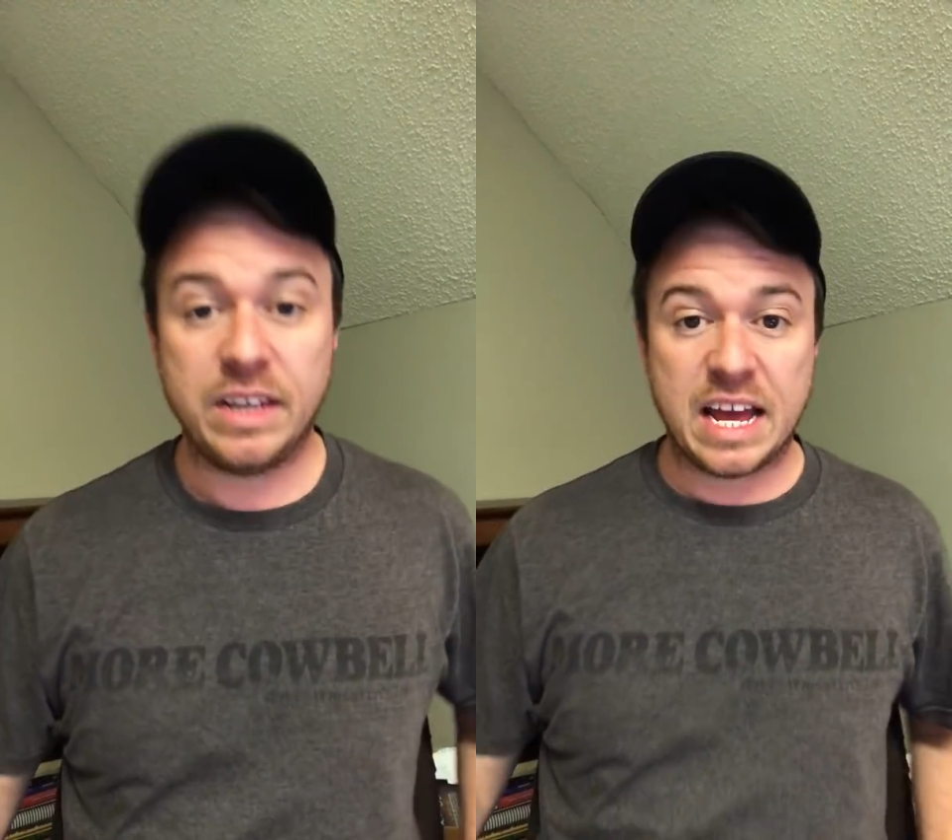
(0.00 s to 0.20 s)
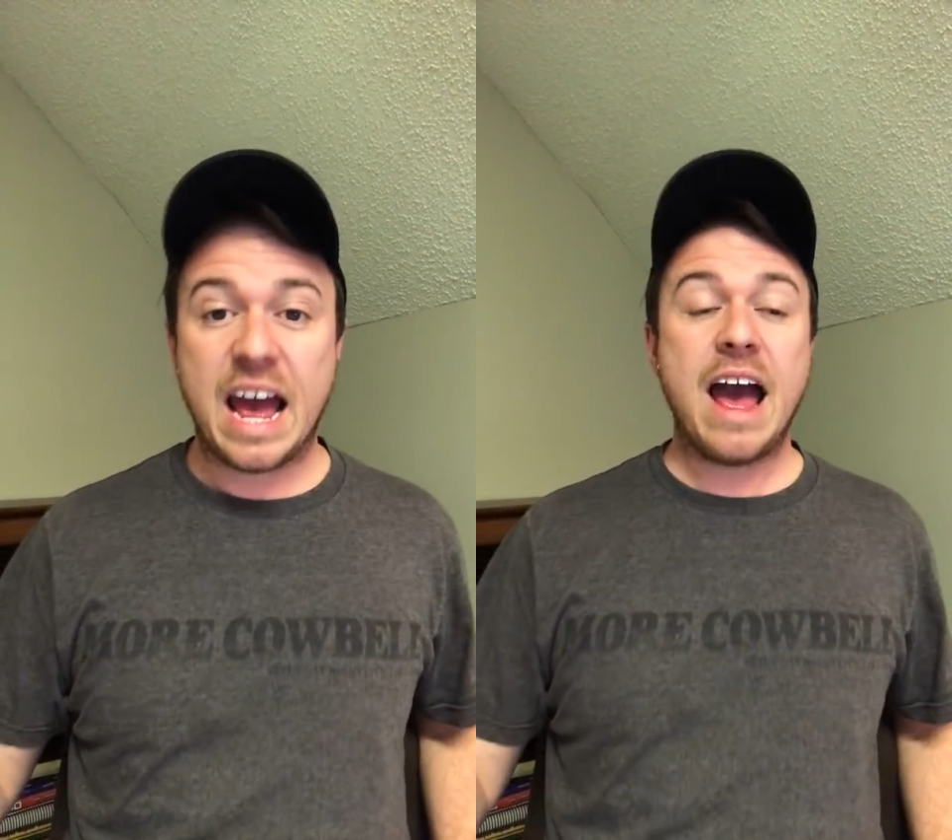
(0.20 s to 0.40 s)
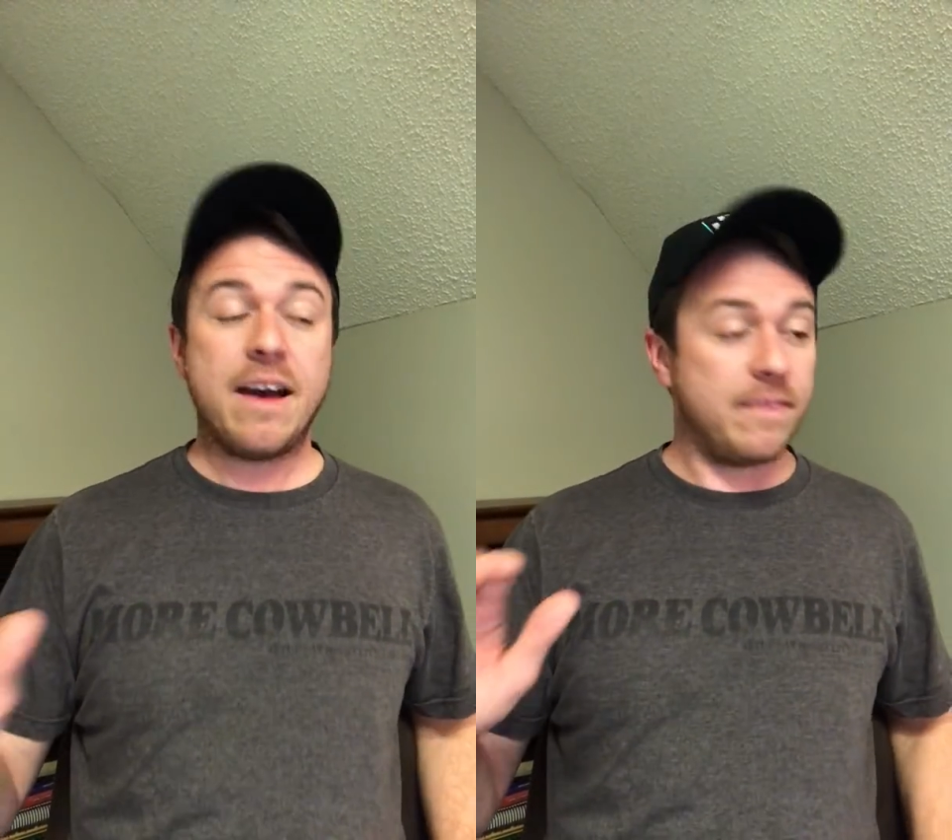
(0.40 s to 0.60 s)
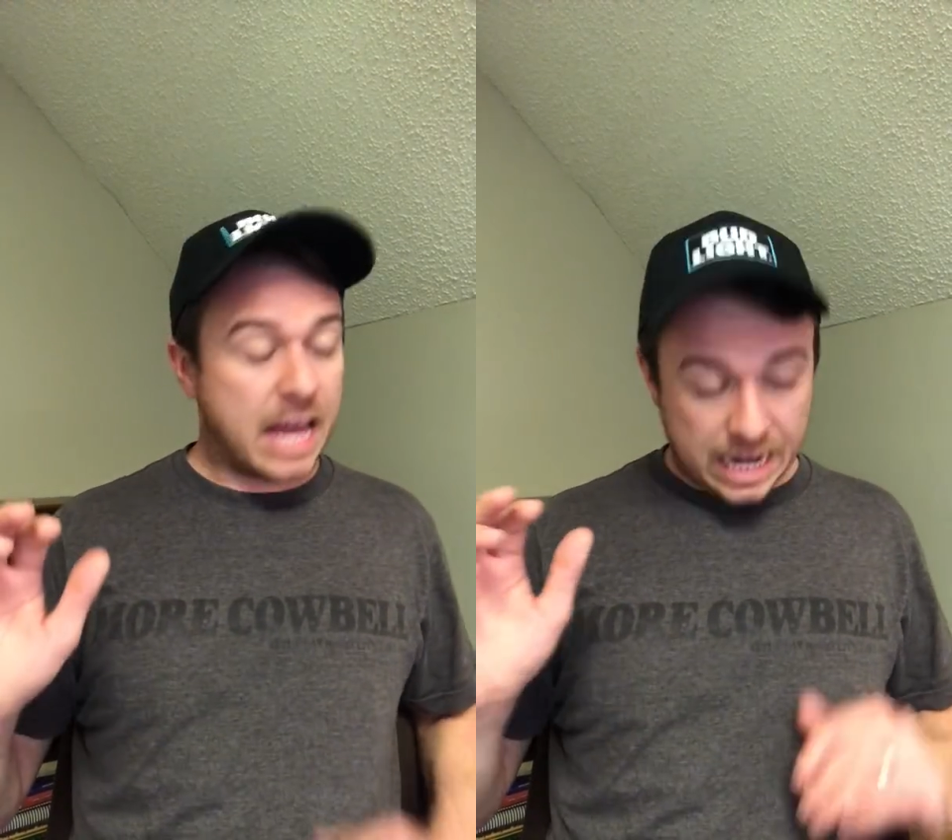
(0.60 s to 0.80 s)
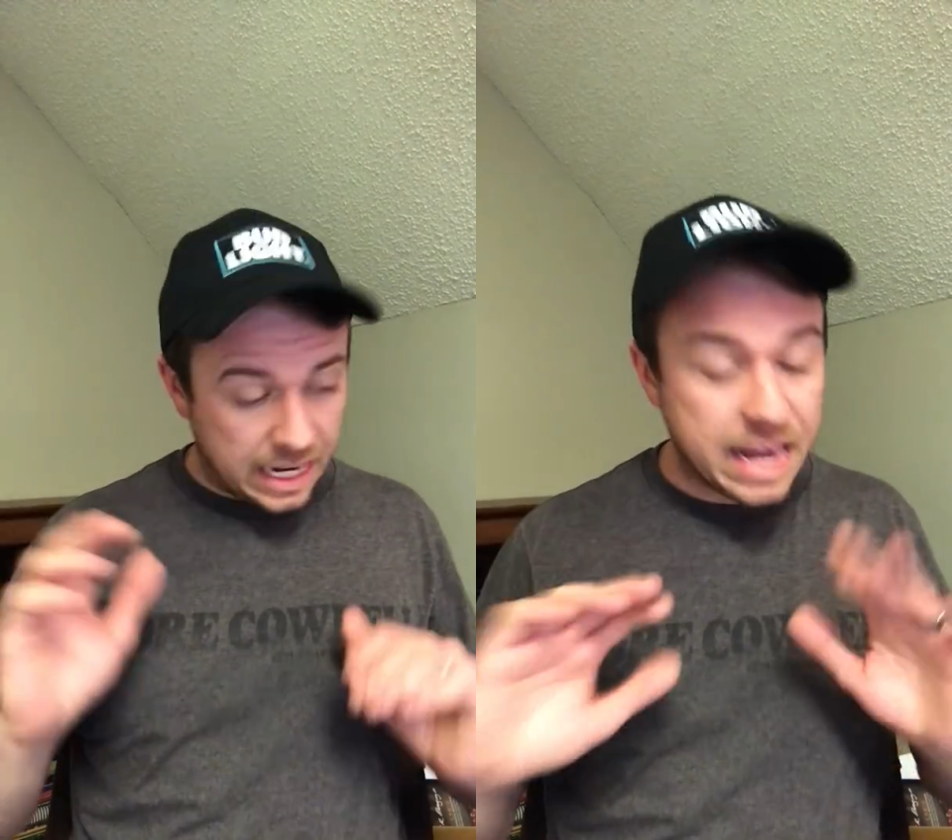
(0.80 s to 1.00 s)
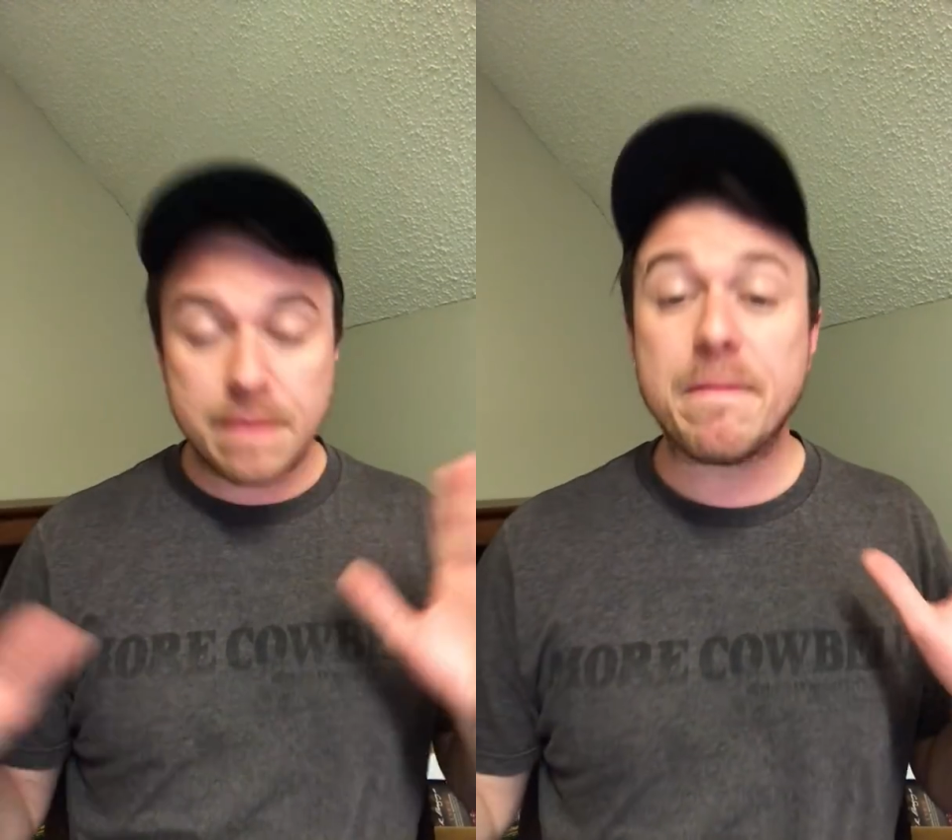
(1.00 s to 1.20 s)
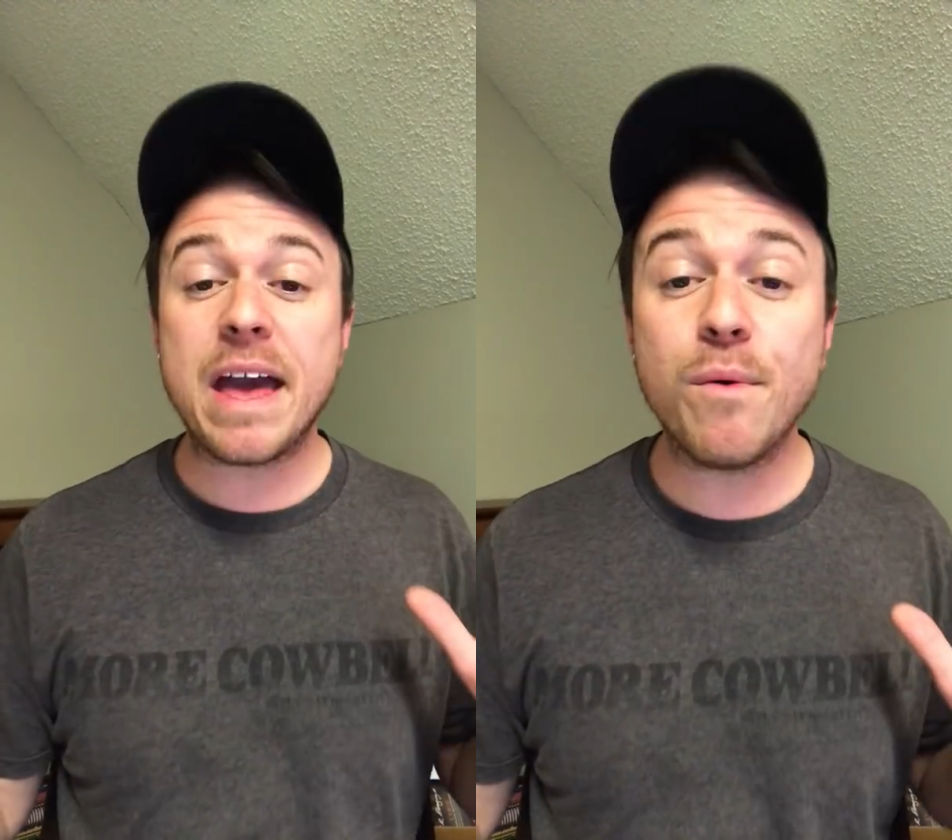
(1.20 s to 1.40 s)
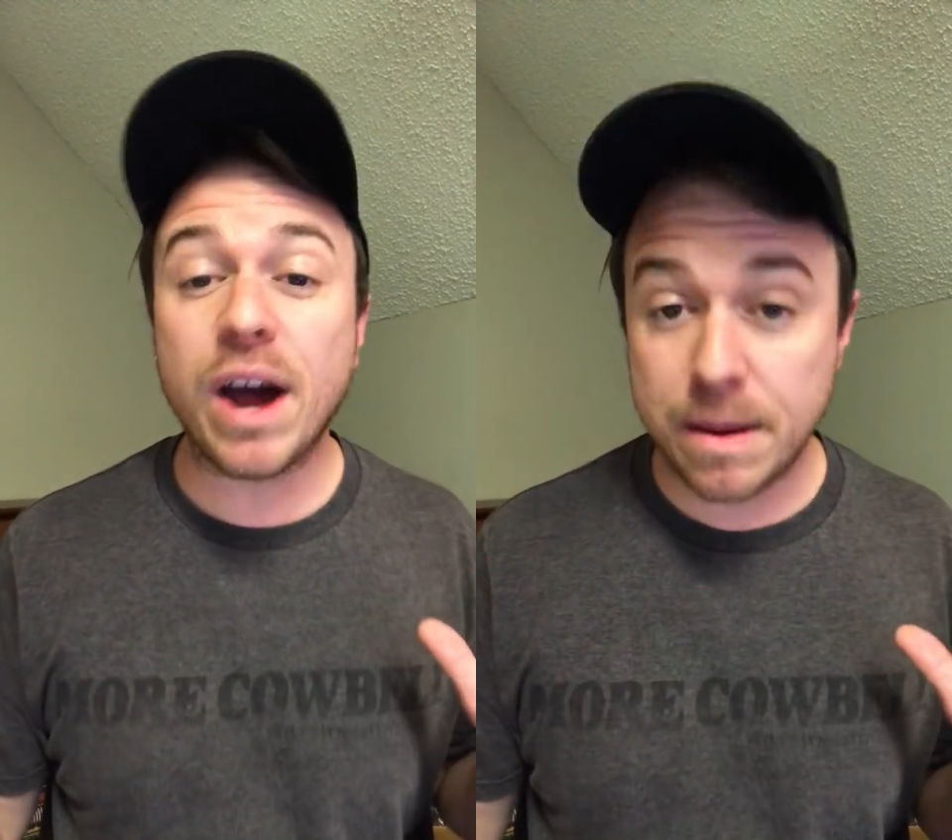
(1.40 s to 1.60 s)
let it
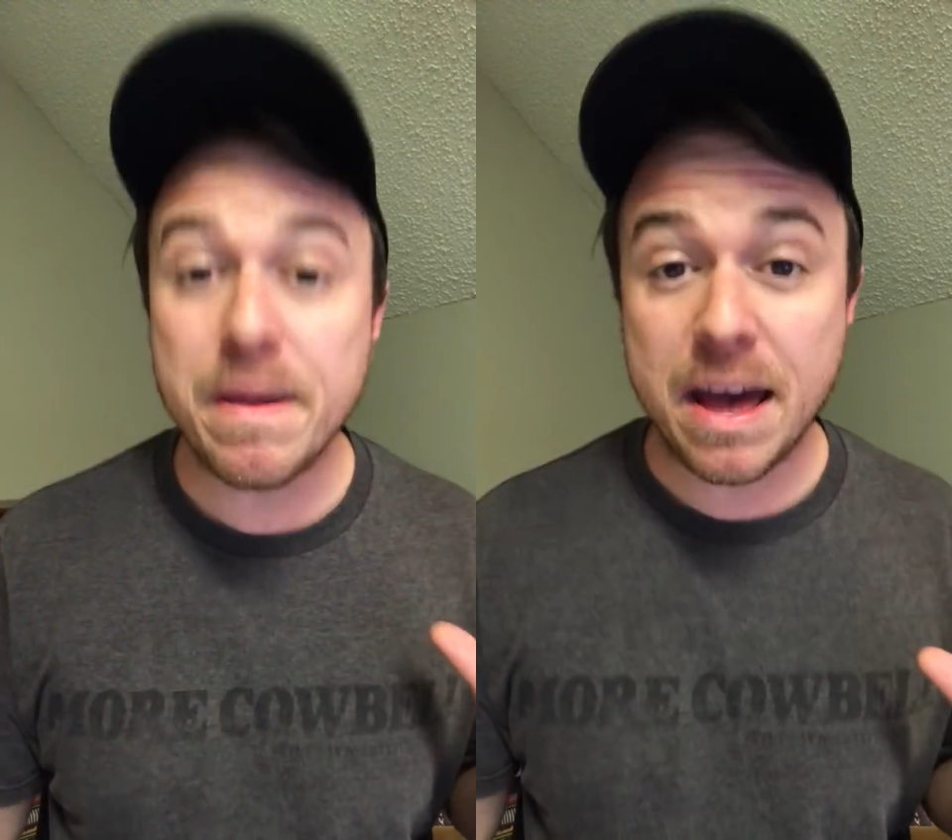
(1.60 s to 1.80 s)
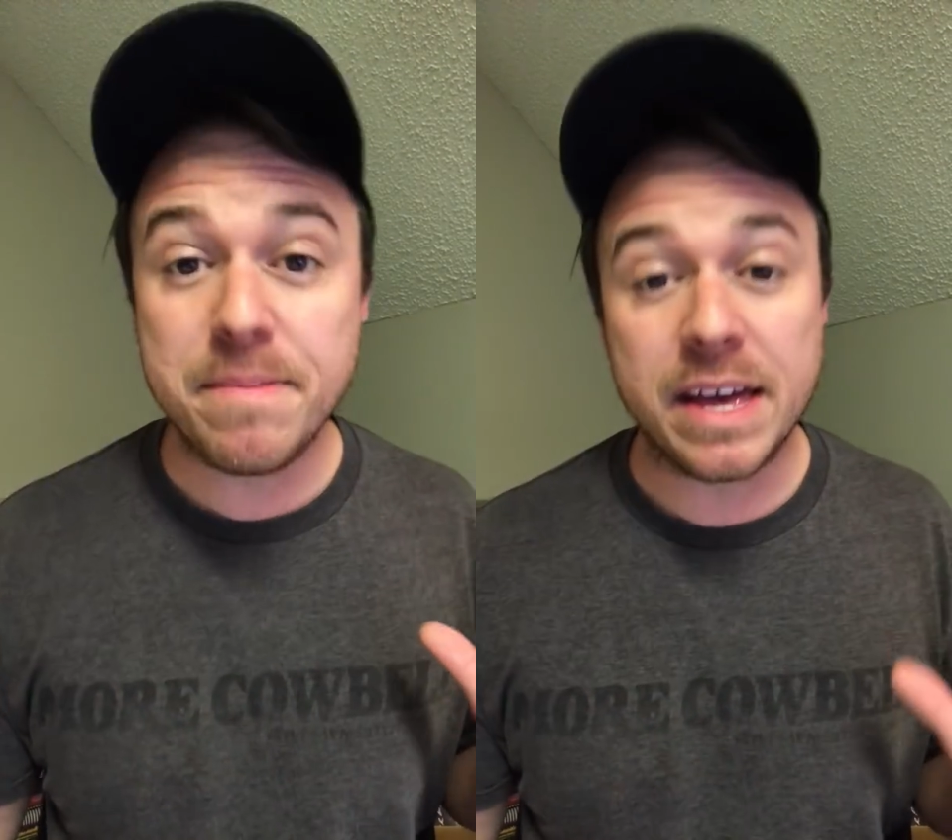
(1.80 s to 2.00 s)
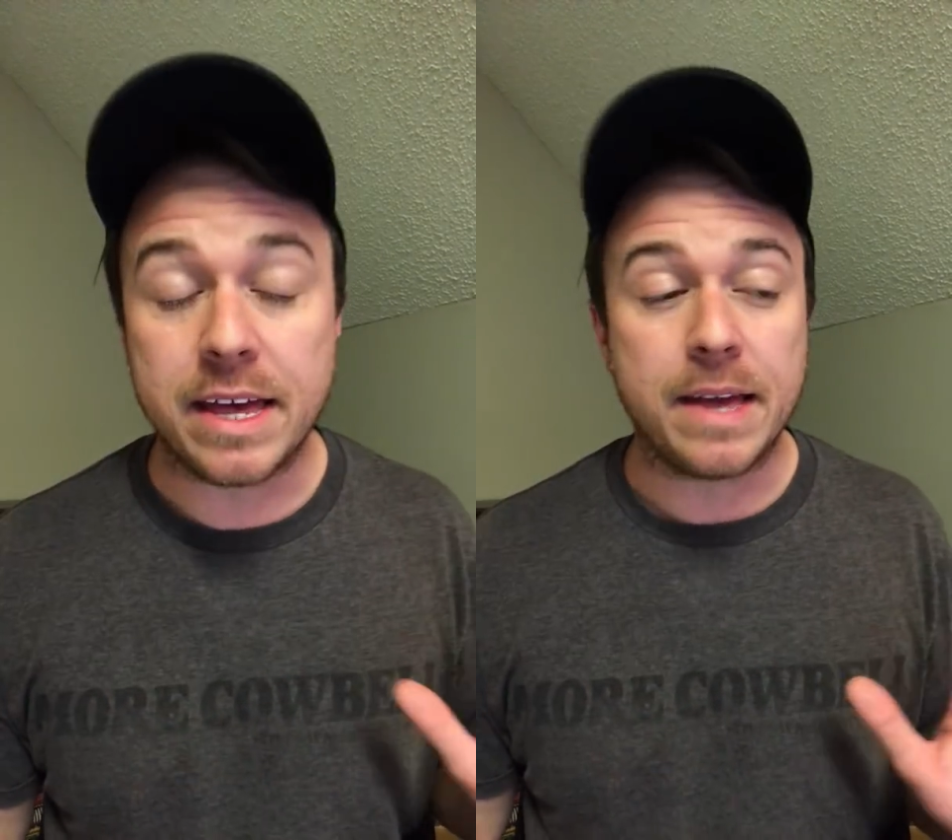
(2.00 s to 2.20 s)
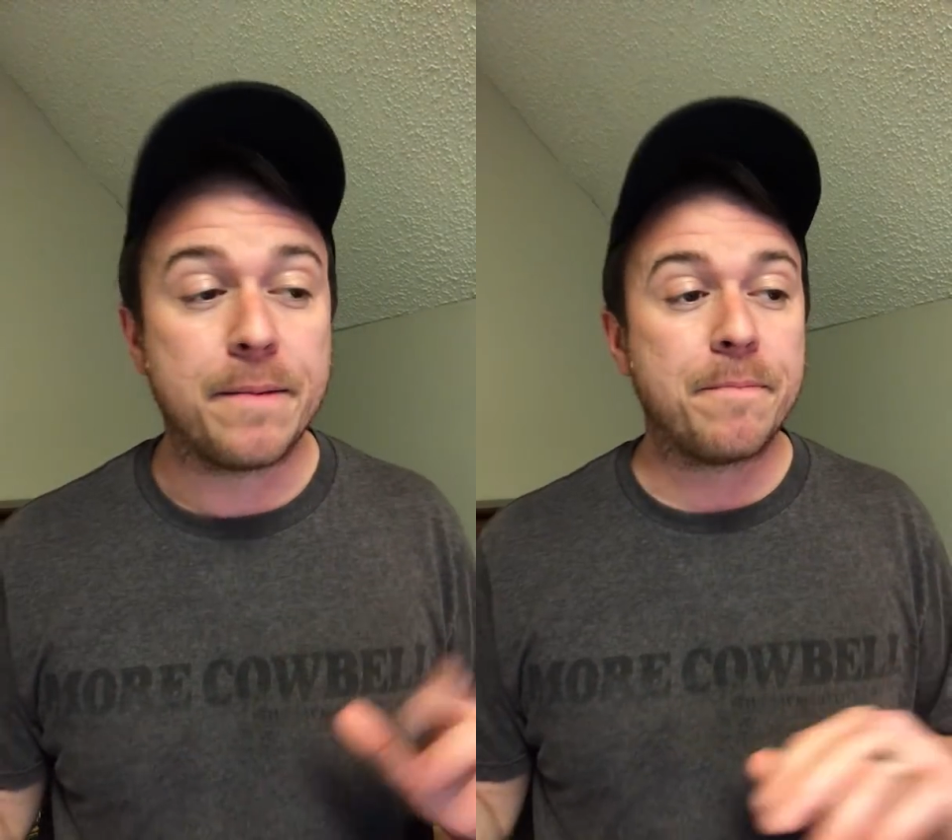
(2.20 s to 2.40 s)
be what it may be.